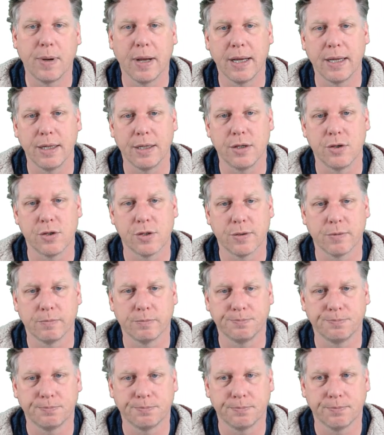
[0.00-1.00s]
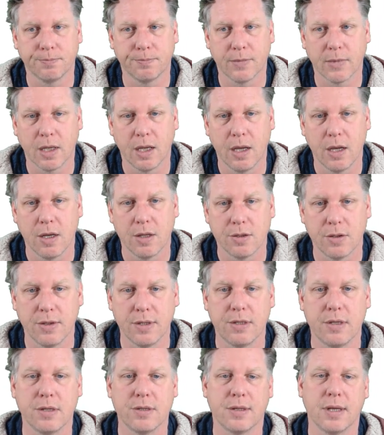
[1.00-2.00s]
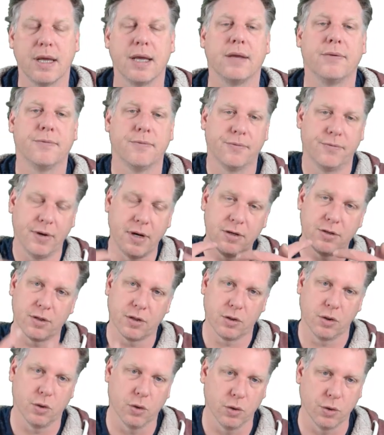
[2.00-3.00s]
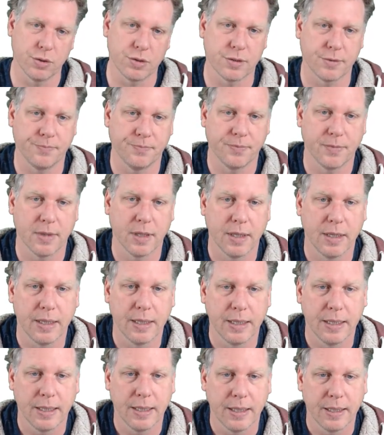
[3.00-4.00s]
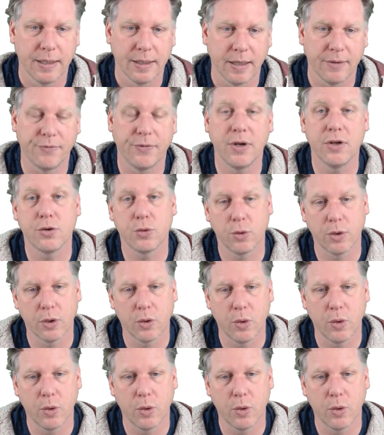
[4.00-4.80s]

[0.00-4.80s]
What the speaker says: page. So this is they finished the course. They've finished all the